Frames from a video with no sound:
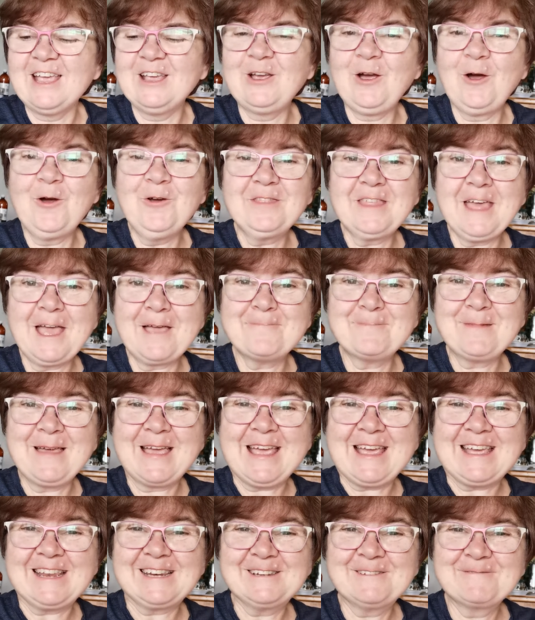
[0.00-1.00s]
Go that
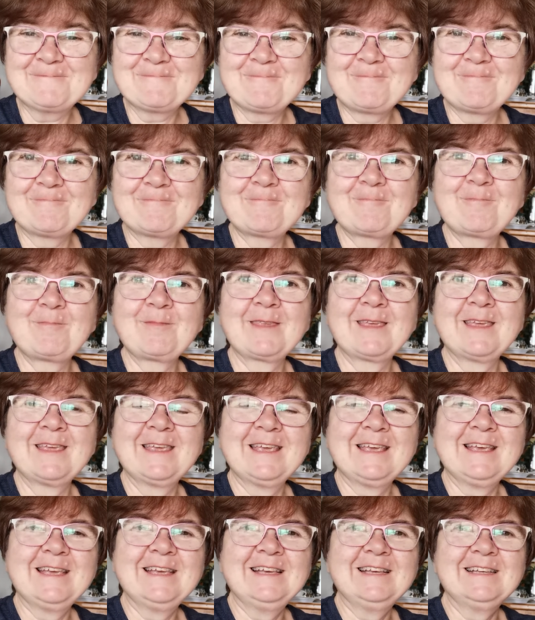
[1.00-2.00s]
man.
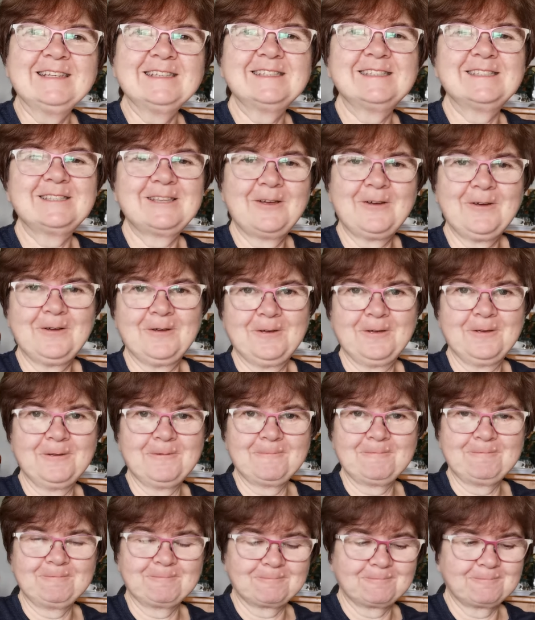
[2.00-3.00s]

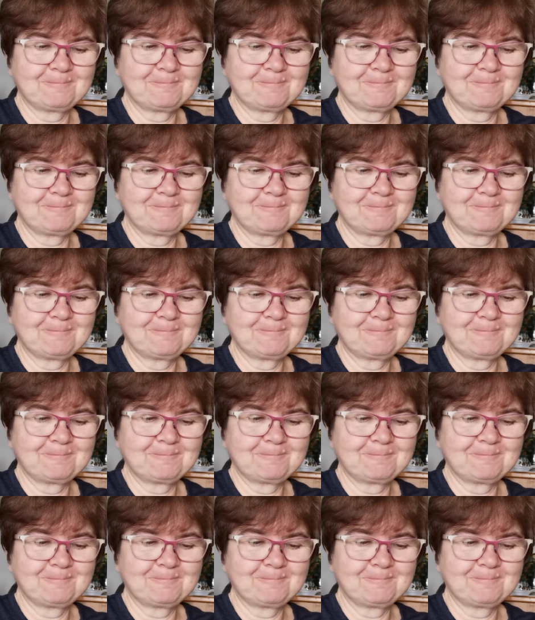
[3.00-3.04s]
So,